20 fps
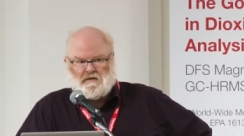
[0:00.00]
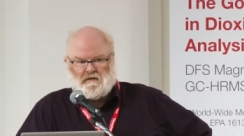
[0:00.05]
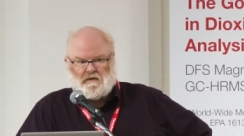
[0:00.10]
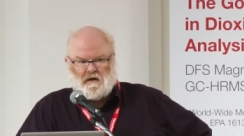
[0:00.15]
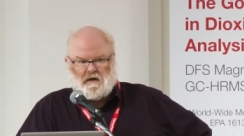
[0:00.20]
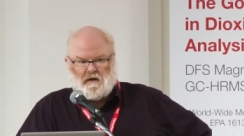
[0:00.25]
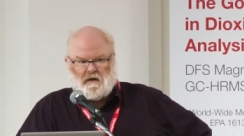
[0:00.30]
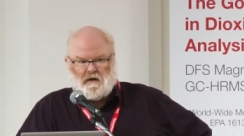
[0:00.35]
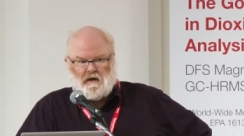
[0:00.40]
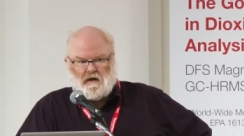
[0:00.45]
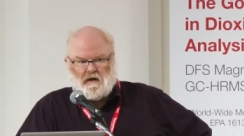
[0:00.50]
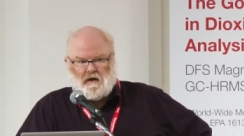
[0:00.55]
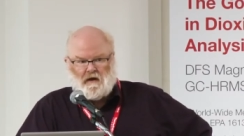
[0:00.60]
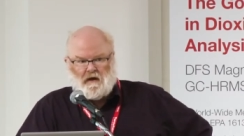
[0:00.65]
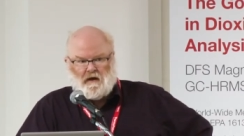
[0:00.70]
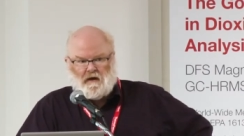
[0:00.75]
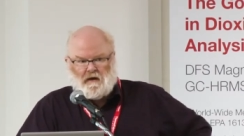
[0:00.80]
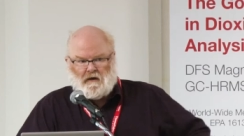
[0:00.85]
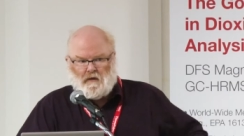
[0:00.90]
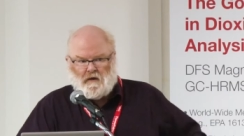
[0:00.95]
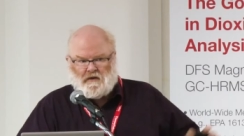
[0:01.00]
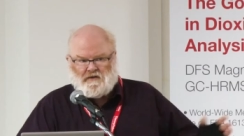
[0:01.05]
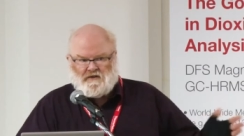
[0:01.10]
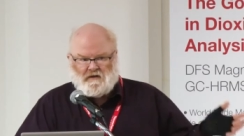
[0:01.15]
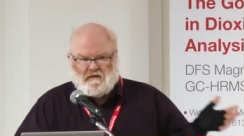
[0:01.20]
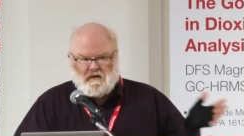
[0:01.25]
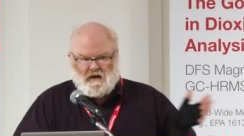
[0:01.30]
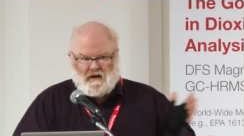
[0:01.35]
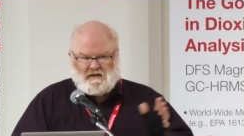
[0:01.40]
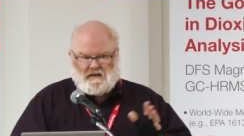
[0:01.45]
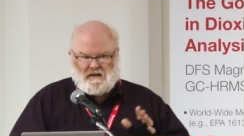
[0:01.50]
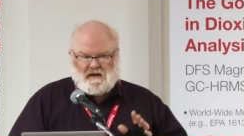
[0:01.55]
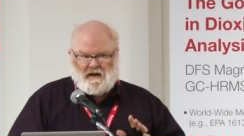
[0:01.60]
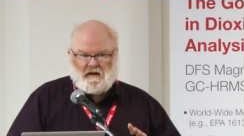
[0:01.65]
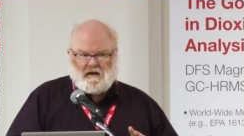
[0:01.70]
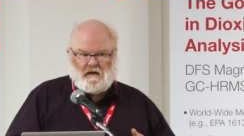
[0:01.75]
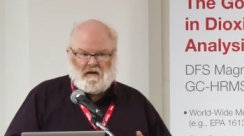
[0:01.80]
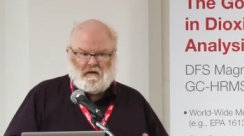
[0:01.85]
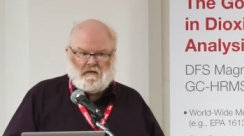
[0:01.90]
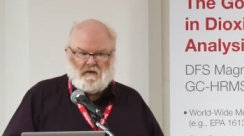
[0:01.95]
You've got to, once you've
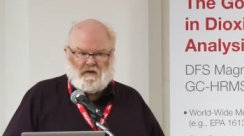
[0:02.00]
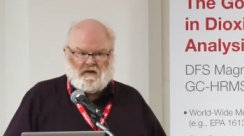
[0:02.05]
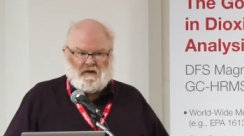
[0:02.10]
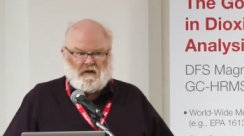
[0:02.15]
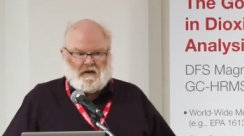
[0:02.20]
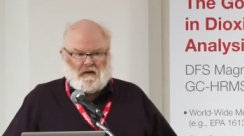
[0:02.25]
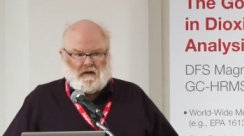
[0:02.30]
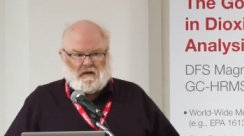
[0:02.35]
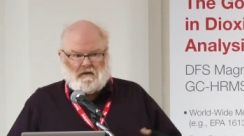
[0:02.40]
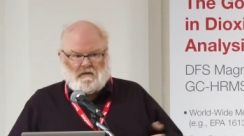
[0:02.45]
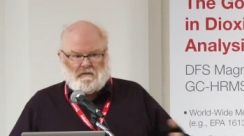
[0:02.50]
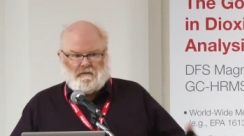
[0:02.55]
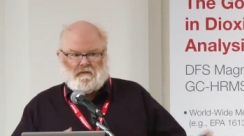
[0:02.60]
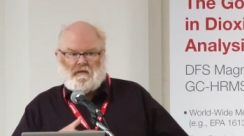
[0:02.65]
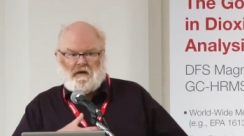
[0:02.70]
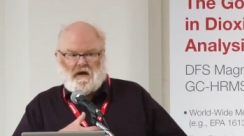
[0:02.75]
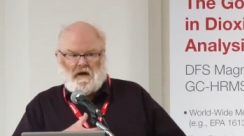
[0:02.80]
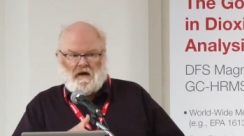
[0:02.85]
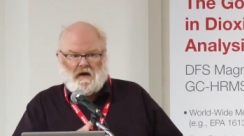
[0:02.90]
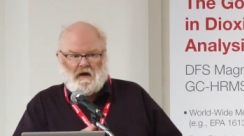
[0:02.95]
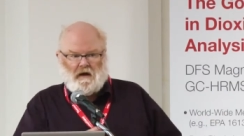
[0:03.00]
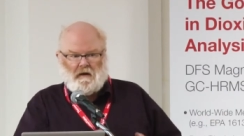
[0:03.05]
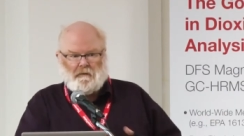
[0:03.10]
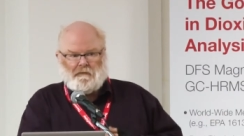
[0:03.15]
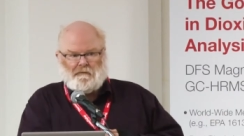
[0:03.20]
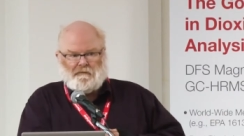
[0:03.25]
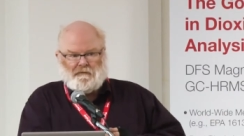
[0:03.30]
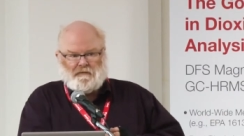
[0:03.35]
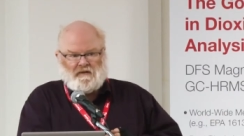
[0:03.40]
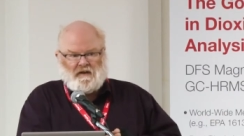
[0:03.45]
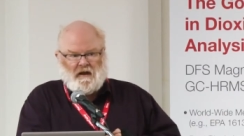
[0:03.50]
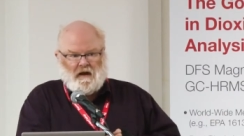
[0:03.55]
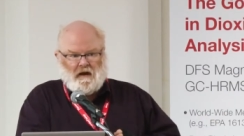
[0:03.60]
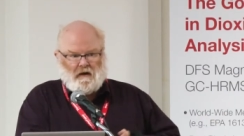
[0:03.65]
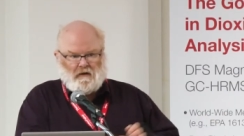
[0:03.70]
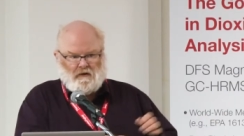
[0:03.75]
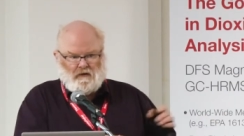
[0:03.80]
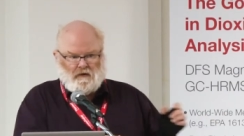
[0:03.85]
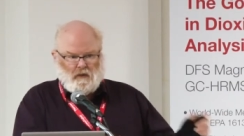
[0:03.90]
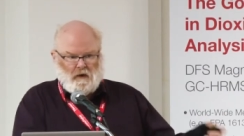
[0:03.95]
isolated everything um,
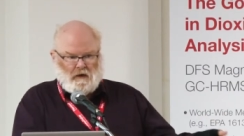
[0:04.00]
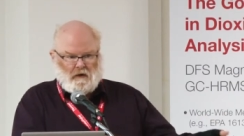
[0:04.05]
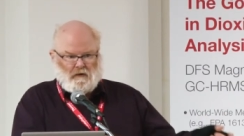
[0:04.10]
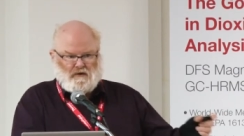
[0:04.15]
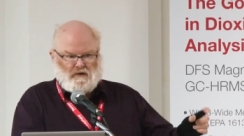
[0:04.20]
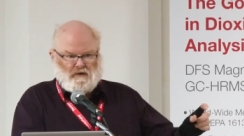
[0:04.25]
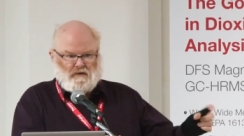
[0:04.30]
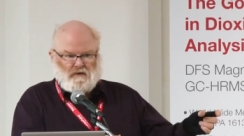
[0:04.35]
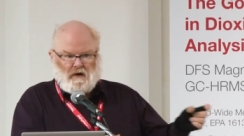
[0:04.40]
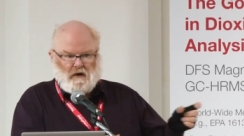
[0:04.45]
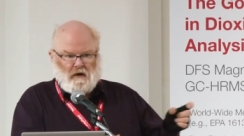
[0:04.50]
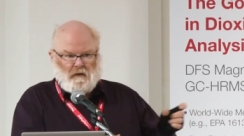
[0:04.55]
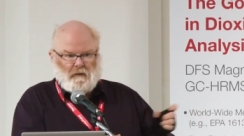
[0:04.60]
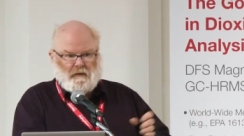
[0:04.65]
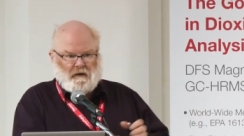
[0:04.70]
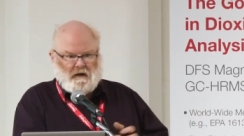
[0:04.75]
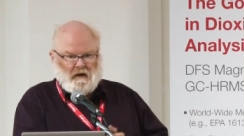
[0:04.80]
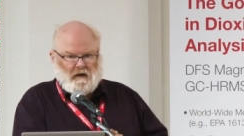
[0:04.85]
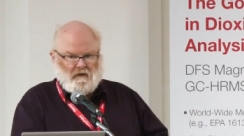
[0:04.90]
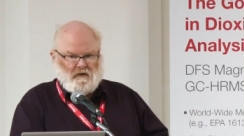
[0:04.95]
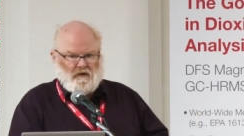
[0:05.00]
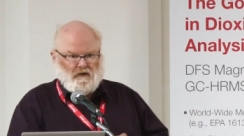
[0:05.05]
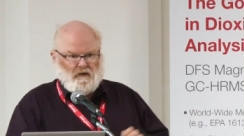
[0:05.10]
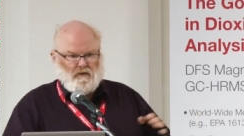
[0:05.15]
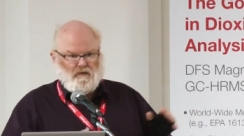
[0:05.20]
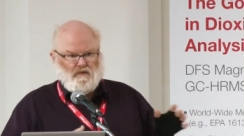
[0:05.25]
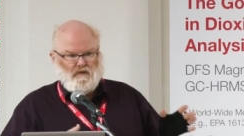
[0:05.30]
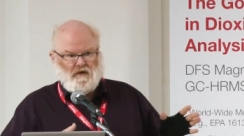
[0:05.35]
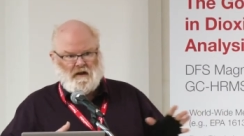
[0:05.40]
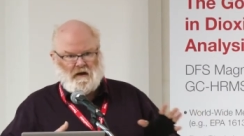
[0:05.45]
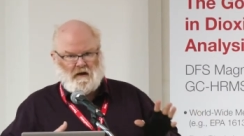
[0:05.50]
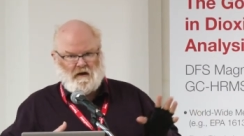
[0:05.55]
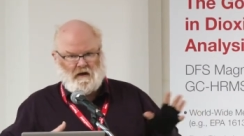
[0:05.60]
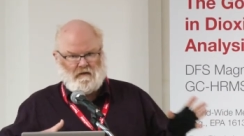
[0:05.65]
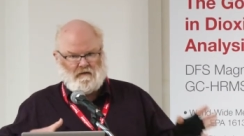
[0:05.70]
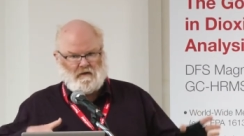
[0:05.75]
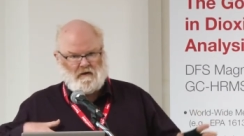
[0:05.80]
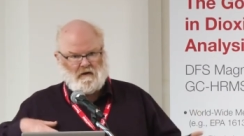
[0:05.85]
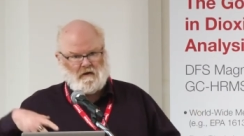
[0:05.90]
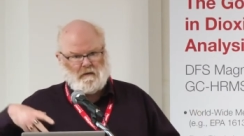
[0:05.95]
down to one or two compounds, you then
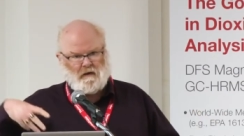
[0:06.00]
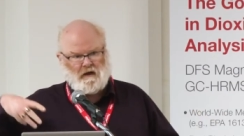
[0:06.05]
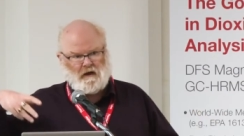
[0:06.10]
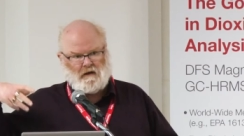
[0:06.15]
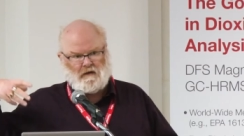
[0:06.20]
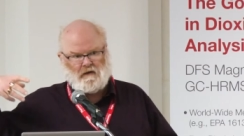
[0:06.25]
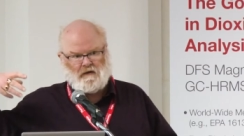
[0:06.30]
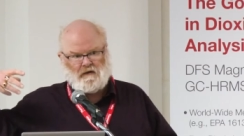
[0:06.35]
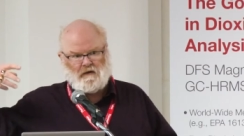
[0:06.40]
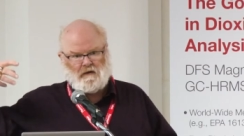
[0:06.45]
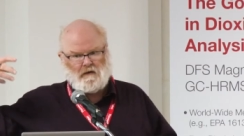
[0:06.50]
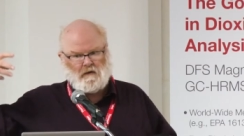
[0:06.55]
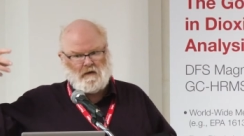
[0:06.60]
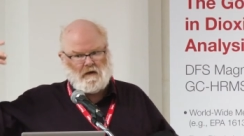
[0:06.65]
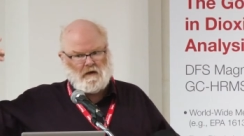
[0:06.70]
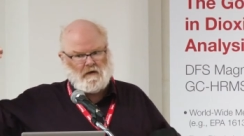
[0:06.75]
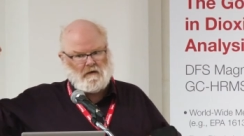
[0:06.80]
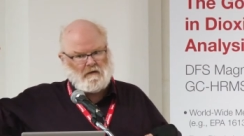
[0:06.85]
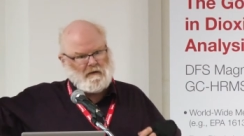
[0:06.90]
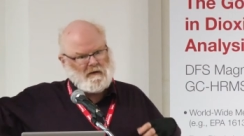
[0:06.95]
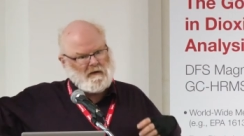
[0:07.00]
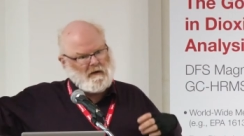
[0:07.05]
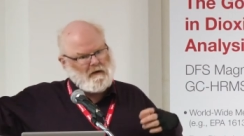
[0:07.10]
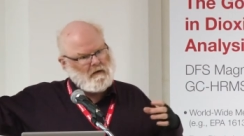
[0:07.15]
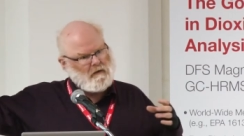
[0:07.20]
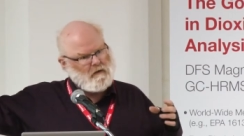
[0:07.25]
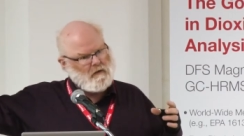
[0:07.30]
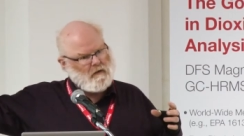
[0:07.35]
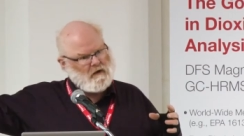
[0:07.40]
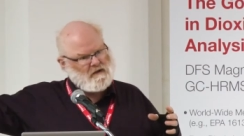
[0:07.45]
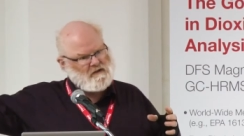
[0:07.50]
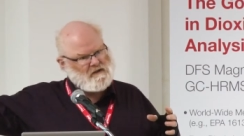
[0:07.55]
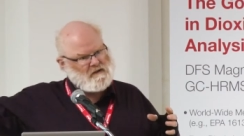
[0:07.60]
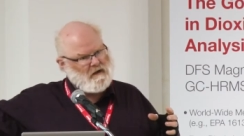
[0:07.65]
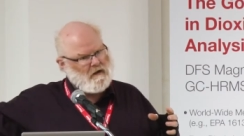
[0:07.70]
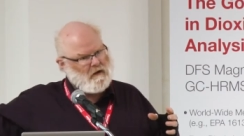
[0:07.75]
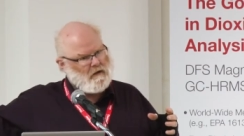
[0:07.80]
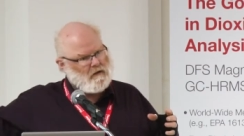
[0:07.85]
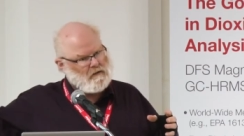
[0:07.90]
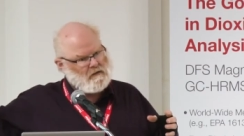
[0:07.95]
have to go back and think, well, what's
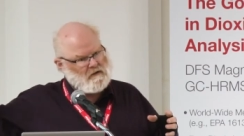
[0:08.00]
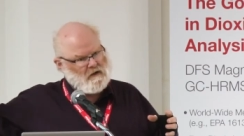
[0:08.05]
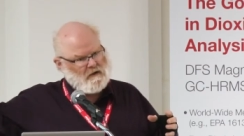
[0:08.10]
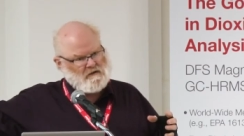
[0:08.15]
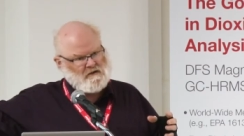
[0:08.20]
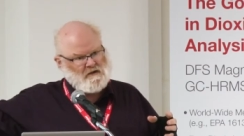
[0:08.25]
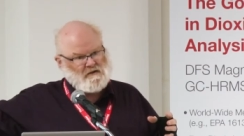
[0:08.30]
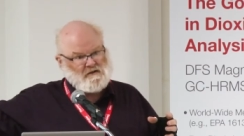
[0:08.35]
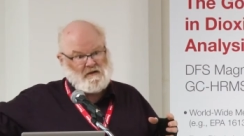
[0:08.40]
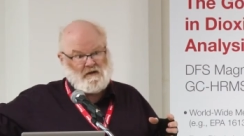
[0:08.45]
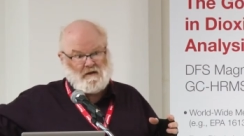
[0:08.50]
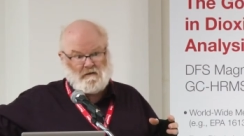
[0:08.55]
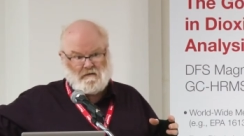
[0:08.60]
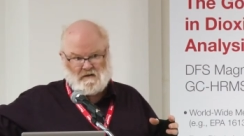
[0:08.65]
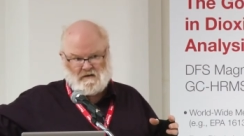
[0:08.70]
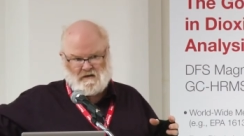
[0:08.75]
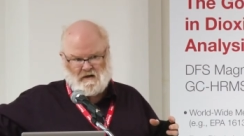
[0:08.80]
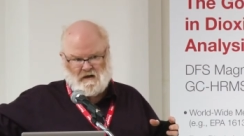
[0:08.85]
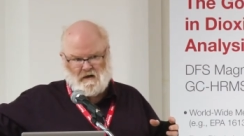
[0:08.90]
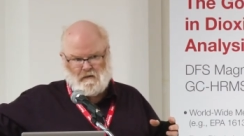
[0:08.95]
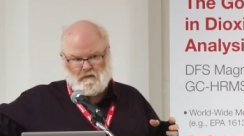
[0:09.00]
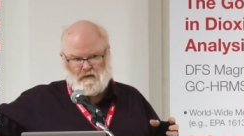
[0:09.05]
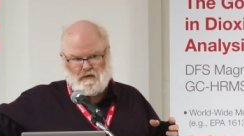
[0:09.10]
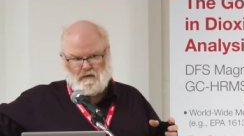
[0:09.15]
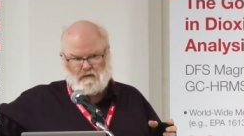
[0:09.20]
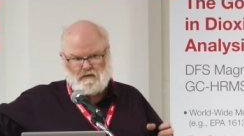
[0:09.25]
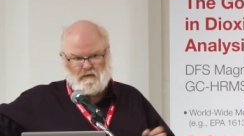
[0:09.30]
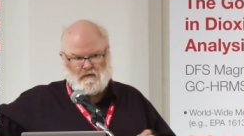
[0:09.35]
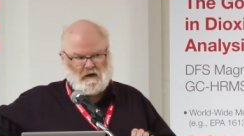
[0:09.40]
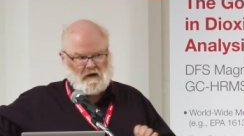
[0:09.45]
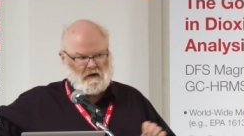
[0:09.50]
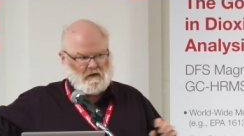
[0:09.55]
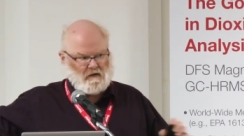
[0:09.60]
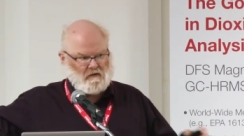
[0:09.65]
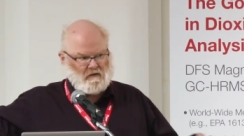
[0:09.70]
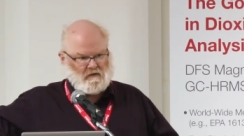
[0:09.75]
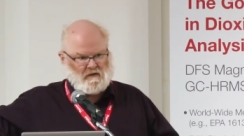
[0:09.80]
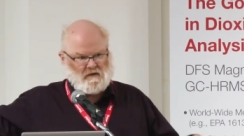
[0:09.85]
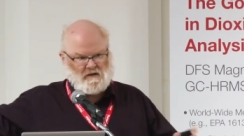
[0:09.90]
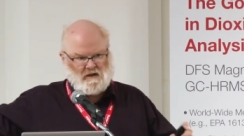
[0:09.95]
the whole toxicity of the sample
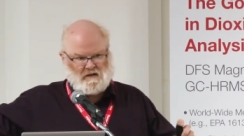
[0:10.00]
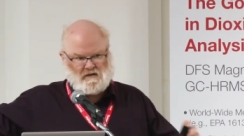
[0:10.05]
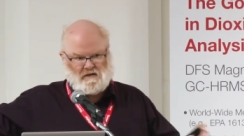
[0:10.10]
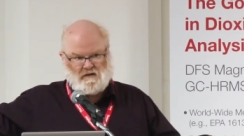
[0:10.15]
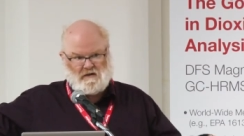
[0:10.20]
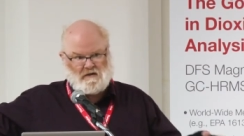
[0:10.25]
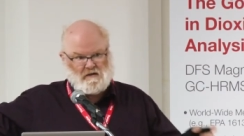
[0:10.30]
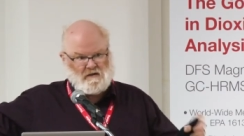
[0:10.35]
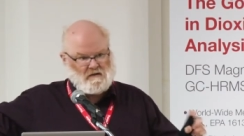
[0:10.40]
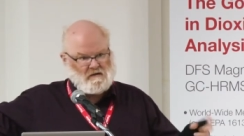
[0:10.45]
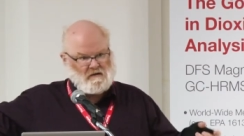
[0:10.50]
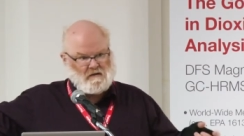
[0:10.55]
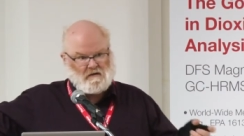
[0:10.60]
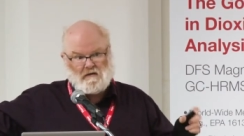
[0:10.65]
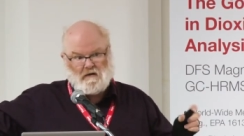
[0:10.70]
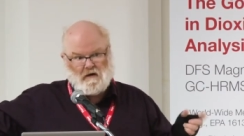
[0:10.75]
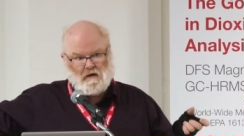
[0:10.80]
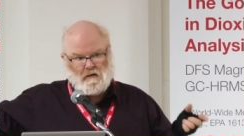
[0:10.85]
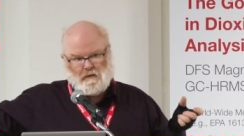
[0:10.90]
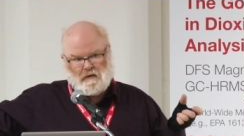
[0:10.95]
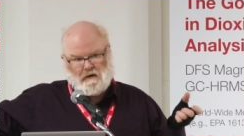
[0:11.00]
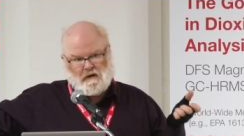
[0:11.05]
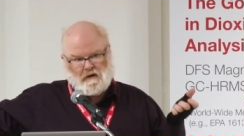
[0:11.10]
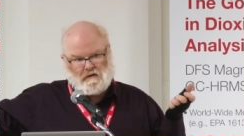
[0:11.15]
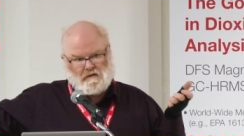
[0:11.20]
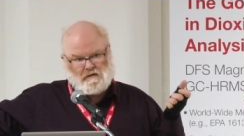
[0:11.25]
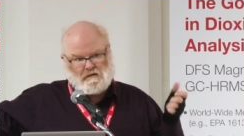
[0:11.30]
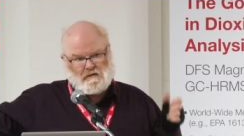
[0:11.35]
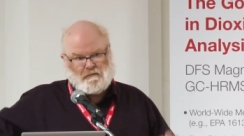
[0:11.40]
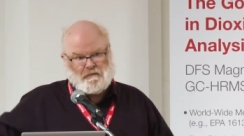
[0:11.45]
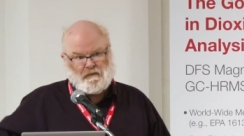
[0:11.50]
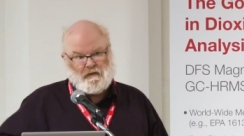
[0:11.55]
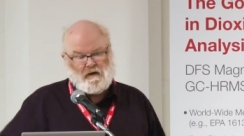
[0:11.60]
relative to just these compounds?